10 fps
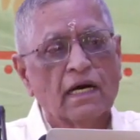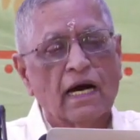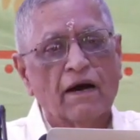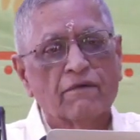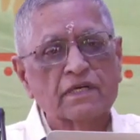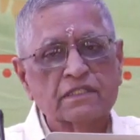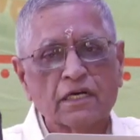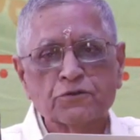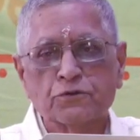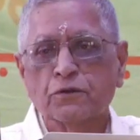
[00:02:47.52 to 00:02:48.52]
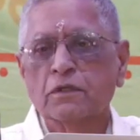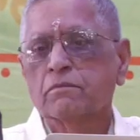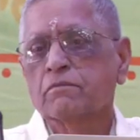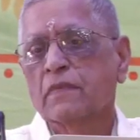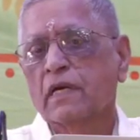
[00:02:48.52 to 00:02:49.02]
I was not sure
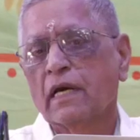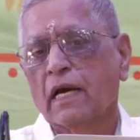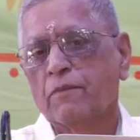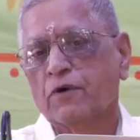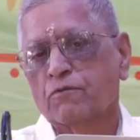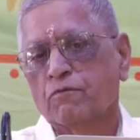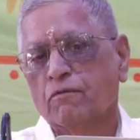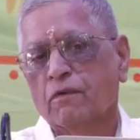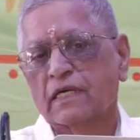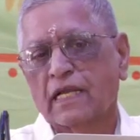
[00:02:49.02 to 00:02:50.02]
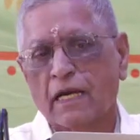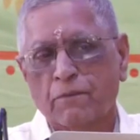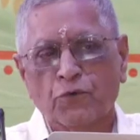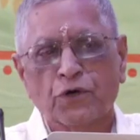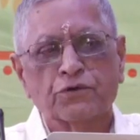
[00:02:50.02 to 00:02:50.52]
about what I
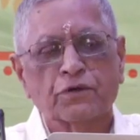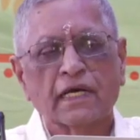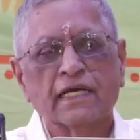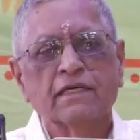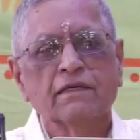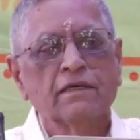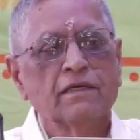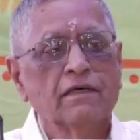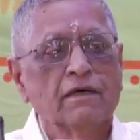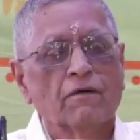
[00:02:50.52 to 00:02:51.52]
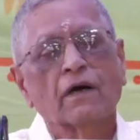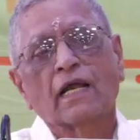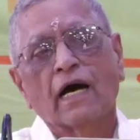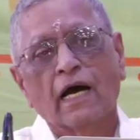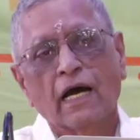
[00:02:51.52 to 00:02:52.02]
am going to write,
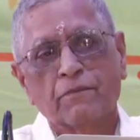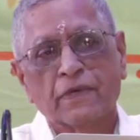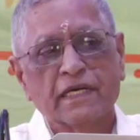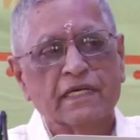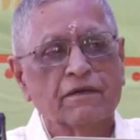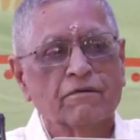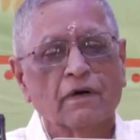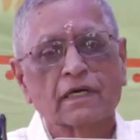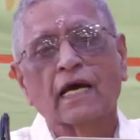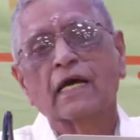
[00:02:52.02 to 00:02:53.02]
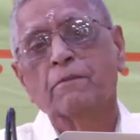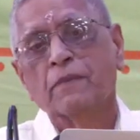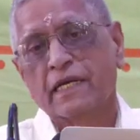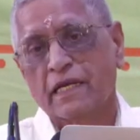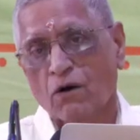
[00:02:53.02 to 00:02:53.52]
what I am
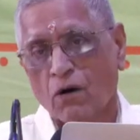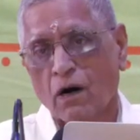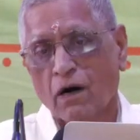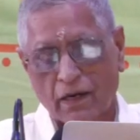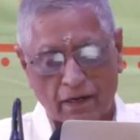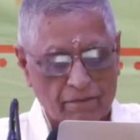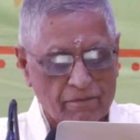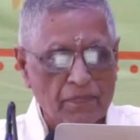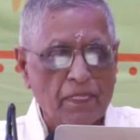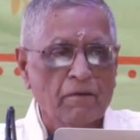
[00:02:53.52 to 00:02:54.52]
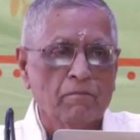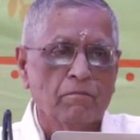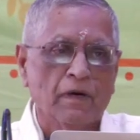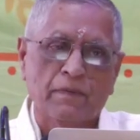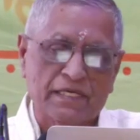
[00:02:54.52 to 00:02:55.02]
writing on
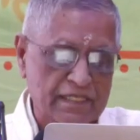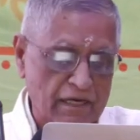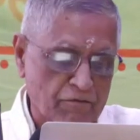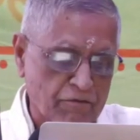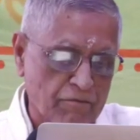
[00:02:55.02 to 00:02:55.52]
by myself.